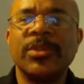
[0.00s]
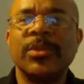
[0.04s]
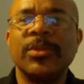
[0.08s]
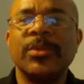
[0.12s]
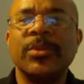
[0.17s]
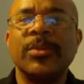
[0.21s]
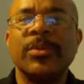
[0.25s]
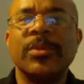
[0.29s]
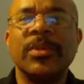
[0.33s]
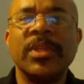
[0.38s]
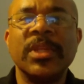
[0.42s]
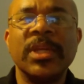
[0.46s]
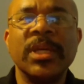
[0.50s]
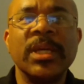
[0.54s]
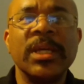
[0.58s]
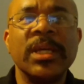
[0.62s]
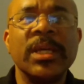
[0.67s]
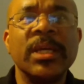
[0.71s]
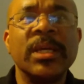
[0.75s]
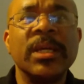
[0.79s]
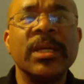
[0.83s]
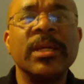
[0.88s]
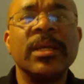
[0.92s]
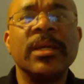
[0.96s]
to
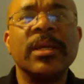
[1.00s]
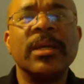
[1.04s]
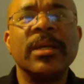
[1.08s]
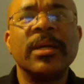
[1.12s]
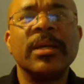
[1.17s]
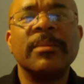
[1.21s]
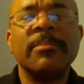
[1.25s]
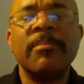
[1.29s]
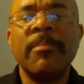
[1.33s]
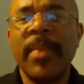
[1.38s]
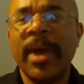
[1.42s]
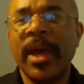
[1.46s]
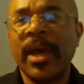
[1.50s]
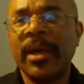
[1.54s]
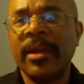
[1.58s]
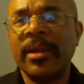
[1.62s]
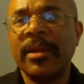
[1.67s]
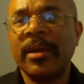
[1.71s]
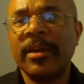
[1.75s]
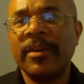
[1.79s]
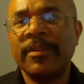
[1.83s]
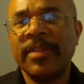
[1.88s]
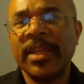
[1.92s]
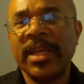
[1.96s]
the
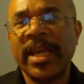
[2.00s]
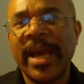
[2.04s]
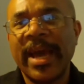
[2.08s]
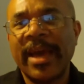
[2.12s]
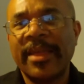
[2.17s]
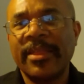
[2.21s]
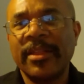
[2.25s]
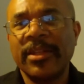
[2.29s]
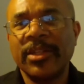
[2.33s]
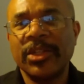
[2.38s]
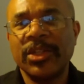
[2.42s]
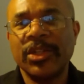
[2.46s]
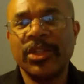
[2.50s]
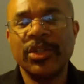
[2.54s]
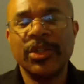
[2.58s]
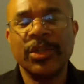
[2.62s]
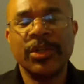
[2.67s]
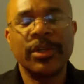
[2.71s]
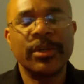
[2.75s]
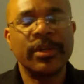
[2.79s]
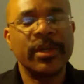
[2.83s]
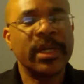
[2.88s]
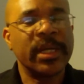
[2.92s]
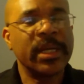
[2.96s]
men of the Athens
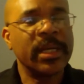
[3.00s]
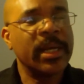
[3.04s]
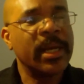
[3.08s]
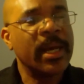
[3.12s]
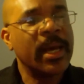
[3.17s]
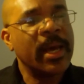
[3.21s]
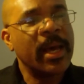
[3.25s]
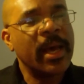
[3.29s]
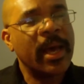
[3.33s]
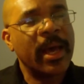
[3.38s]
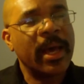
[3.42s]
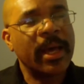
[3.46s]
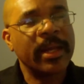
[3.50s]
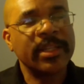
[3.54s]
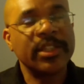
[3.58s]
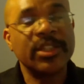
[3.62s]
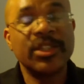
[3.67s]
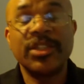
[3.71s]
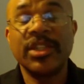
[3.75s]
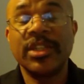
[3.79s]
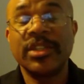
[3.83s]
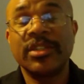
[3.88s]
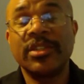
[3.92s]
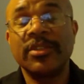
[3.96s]
jury, and
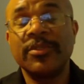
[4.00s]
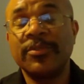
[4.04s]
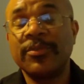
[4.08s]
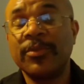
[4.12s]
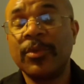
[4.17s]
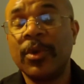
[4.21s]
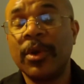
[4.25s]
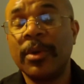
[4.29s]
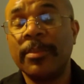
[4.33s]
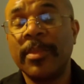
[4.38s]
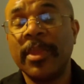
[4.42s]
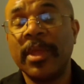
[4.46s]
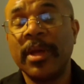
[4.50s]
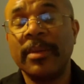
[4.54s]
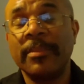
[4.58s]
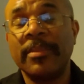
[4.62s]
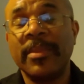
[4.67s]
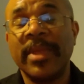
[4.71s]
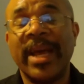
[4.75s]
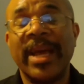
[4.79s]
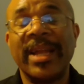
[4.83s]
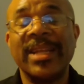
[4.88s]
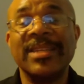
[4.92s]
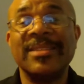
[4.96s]
he's just informed
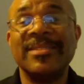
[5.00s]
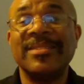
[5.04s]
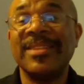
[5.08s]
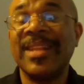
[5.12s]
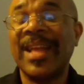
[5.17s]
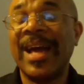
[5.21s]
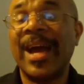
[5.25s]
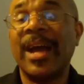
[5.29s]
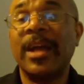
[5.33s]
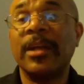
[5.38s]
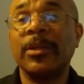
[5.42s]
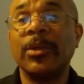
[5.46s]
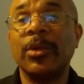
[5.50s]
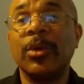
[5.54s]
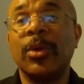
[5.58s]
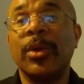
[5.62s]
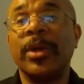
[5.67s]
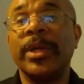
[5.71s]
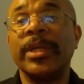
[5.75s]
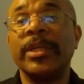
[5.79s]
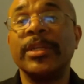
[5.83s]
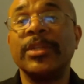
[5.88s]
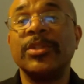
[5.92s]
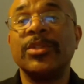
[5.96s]
them that he's not
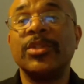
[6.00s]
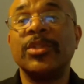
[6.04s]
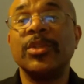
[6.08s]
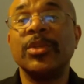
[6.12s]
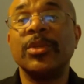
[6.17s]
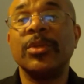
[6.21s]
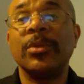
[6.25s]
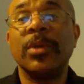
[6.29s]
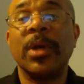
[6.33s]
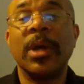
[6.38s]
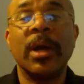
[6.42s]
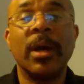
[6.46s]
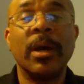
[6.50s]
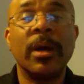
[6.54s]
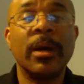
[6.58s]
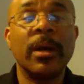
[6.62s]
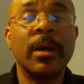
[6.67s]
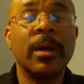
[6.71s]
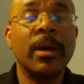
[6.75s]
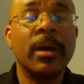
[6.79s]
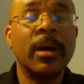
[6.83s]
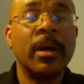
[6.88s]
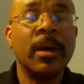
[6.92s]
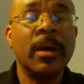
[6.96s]
going to
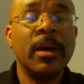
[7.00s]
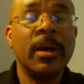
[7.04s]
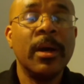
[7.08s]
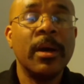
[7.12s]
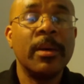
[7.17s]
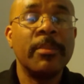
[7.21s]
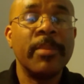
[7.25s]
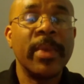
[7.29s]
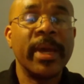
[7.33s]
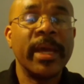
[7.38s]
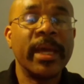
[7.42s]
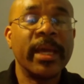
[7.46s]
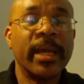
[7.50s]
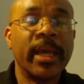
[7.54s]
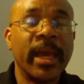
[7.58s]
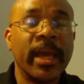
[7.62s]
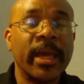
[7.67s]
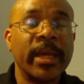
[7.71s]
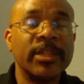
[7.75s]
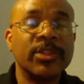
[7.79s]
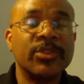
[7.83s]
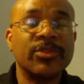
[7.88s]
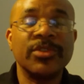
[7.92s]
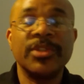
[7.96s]

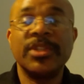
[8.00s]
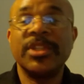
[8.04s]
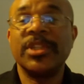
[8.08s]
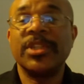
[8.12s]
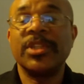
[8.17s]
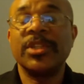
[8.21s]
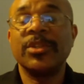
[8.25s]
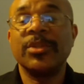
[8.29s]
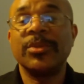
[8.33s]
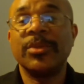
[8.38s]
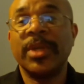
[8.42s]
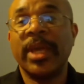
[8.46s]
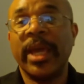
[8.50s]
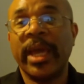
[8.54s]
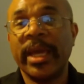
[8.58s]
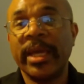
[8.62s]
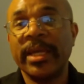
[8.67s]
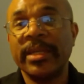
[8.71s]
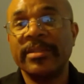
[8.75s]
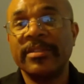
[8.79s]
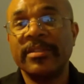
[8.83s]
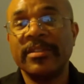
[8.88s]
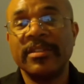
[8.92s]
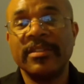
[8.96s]
make a traditional
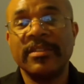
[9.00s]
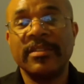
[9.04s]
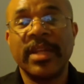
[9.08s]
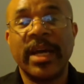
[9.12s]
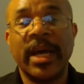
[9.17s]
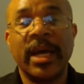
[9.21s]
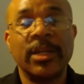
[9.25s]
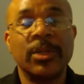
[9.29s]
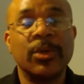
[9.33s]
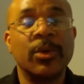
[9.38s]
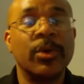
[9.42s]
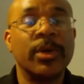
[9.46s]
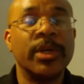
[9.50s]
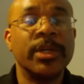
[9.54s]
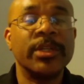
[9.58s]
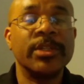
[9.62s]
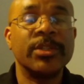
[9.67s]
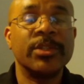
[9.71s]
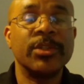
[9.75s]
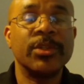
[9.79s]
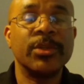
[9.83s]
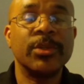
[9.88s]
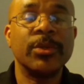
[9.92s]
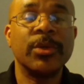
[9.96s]
case. He's not
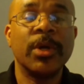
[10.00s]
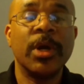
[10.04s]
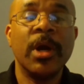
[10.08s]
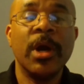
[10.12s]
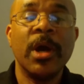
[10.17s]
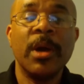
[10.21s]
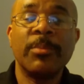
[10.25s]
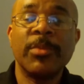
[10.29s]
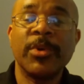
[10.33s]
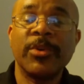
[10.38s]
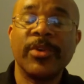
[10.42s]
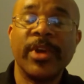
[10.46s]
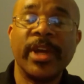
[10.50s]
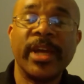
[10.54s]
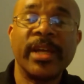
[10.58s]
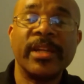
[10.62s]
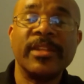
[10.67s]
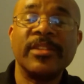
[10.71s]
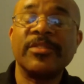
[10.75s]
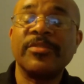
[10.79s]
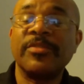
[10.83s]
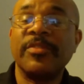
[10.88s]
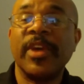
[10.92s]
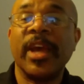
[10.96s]
going to
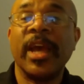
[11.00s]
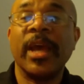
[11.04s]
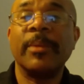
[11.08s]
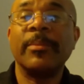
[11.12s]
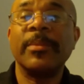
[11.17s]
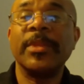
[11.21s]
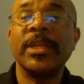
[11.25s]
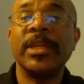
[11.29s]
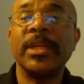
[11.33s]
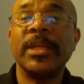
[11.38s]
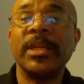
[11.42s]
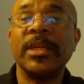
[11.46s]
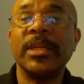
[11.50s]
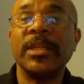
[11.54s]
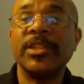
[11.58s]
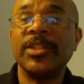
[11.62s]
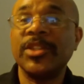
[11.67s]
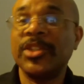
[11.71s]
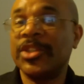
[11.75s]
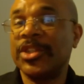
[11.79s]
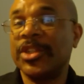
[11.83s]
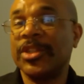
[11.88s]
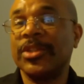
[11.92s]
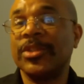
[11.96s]
parade his family and
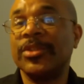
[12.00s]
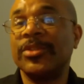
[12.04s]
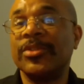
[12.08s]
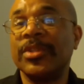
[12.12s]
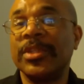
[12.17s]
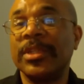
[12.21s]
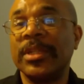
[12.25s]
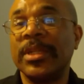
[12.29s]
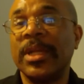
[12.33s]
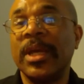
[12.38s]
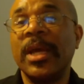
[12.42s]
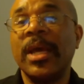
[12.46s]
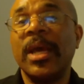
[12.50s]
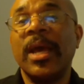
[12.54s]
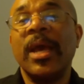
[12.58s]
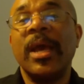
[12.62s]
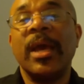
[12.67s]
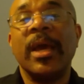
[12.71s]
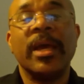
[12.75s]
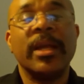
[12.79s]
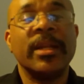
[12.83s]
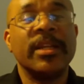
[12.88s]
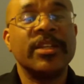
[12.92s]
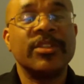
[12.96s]
his children
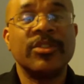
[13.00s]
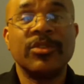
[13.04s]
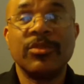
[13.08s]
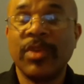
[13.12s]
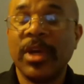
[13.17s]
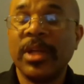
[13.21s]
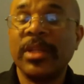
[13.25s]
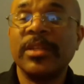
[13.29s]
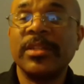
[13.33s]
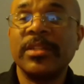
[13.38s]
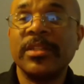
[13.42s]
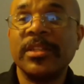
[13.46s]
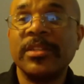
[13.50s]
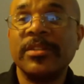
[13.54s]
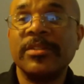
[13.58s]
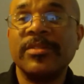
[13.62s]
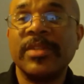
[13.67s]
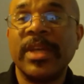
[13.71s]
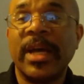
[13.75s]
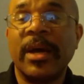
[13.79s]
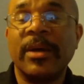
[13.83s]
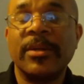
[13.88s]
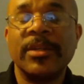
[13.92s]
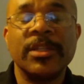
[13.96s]
and his
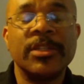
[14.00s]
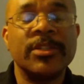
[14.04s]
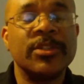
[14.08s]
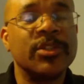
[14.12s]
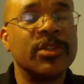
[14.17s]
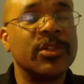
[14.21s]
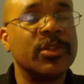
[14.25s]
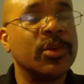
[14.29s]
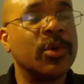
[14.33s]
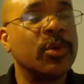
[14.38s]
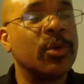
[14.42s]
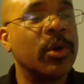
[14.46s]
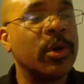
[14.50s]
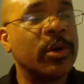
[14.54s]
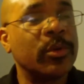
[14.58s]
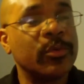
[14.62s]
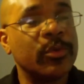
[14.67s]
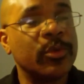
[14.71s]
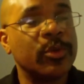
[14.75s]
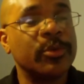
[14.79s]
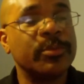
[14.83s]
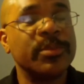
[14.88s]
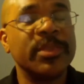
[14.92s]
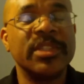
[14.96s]
relatives out into the
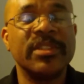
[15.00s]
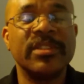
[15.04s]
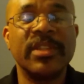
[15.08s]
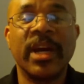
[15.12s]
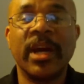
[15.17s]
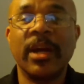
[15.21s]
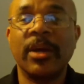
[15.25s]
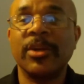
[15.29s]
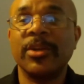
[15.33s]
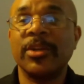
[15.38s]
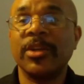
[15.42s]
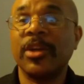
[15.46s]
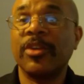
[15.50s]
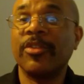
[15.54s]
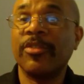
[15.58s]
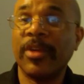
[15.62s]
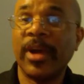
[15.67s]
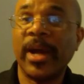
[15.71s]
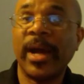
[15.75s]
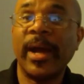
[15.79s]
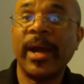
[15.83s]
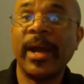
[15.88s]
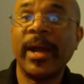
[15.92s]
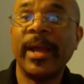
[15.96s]
courtroom. He's not going to
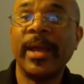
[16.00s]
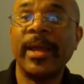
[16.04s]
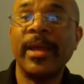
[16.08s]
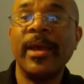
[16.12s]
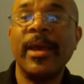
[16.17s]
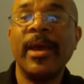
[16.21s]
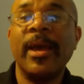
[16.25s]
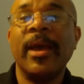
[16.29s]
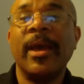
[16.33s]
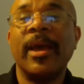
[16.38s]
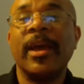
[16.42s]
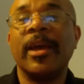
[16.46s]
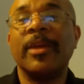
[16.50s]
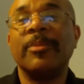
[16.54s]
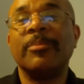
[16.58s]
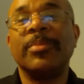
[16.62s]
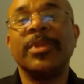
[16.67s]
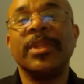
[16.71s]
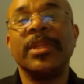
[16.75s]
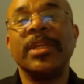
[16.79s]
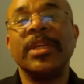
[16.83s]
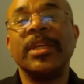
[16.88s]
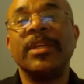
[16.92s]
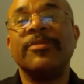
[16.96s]
cry
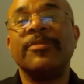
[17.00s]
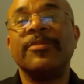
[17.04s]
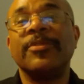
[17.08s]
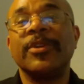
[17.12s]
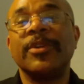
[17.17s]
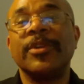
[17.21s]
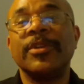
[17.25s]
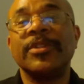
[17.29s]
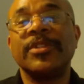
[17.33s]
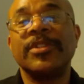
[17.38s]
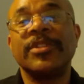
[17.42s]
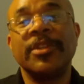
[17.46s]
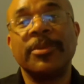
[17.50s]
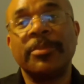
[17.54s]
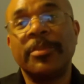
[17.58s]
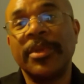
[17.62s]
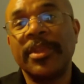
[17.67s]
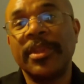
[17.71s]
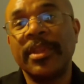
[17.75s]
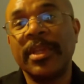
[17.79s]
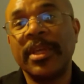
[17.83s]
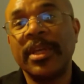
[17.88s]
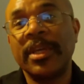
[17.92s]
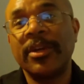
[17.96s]
and plead for
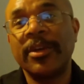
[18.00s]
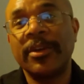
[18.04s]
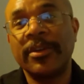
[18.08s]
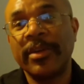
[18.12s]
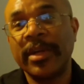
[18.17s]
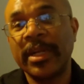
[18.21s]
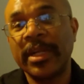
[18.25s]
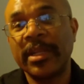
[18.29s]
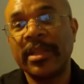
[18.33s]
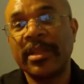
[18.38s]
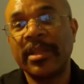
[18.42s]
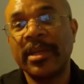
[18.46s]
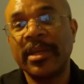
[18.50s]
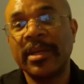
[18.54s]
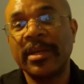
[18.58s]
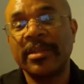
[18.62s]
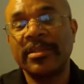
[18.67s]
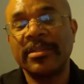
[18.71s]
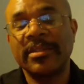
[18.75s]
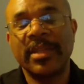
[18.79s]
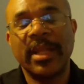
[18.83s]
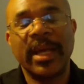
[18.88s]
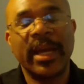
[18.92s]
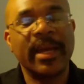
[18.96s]
sympathy or anything
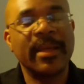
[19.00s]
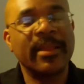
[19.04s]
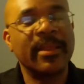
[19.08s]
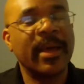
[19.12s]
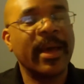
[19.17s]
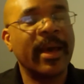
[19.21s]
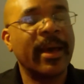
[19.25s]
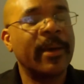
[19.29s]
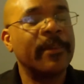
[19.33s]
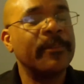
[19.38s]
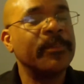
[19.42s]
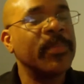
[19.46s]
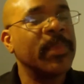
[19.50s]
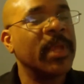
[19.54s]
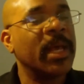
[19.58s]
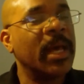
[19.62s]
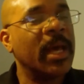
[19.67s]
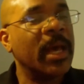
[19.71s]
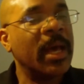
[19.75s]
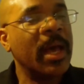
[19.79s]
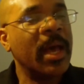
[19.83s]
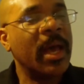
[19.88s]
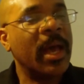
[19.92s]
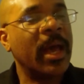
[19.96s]
else like that.
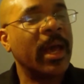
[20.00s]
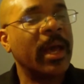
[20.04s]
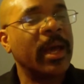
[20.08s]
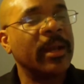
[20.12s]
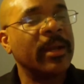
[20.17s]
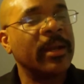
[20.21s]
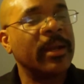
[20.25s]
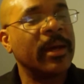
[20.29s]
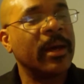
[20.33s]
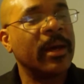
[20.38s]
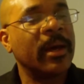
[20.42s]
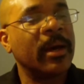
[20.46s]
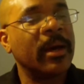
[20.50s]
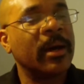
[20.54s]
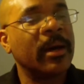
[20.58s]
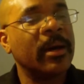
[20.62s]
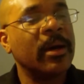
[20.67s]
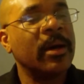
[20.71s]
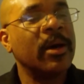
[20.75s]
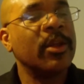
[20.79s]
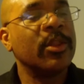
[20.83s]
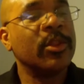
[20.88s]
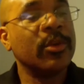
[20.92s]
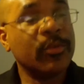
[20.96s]
And
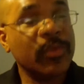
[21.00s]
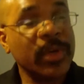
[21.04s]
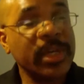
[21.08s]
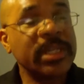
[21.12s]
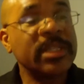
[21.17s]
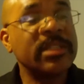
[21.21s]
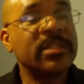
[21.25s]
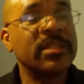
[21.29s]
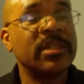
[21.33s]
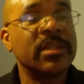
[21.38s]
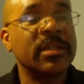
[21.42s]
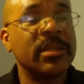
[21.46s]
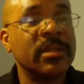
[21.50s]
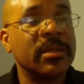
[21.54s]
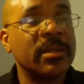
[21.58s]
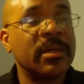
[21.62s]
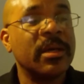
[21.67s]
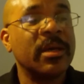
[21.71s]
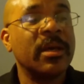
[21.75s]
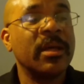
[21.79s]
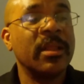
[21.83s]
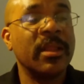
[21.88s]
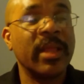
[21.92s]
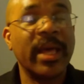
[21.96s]
the reason
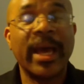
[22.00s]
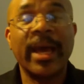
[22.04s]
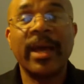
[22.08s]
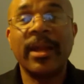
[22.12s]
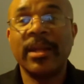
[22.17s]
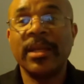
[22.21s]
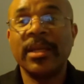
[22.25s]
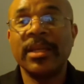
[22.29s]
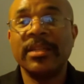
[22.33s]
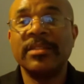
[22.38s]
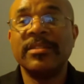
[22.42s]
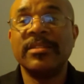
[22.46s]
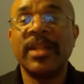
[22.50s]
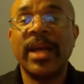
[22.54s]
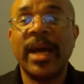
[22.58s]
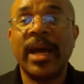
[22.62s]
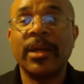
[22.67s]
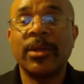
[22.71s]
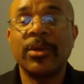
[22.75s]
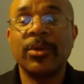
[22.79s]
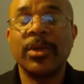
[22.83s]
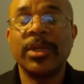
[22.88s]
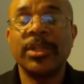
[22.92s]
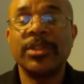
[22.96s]
that he's
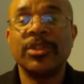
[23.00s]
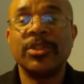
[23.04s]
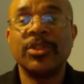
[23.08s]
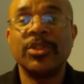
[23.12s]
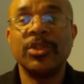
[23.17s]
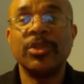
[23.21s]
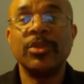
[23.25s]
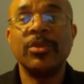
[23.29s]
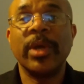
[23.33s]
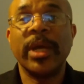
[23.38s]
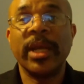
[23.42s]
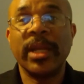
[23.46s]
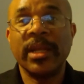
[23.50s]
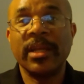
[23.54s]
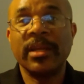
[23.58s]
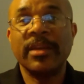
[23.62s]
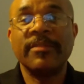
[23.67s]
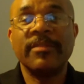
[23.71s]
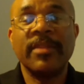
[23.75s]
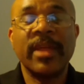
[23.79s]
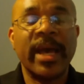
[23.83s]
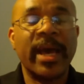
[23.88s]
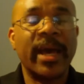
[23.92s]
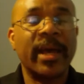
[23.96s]
not going to do
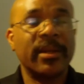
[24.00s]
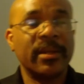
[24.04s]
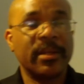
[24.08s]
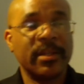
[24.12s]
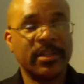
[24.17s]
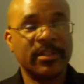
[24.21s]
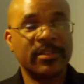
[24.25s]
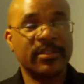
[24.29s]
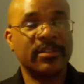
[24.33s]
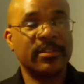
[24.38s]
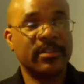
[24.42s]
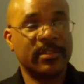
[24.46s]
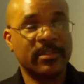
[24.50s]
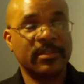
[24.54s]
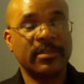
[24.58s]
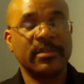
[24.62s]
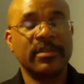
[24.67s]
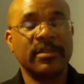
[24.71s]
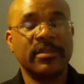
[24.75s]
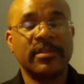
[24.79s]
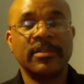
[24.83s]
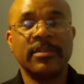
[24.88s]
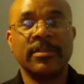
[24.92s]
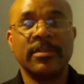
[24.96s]
any of that is
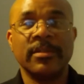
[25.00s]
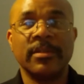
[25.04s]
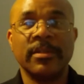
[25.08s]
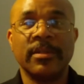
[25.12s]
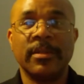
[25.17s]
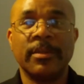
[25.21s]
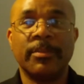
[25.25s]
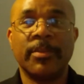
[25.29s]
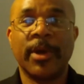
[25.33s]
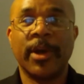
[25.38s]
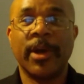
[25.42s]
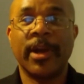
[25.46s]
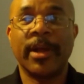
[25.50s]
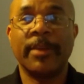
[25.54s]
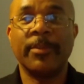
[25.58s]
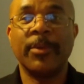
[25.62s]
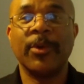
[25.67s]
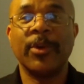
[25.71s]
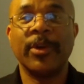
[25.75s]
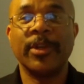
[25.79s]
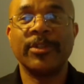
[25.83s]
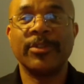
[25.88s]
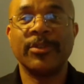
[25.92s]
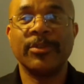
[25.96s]
the part
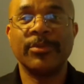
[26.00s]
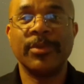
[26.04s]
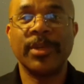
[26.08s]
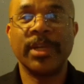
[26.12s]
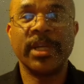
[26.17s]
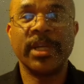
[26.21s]
I'm going to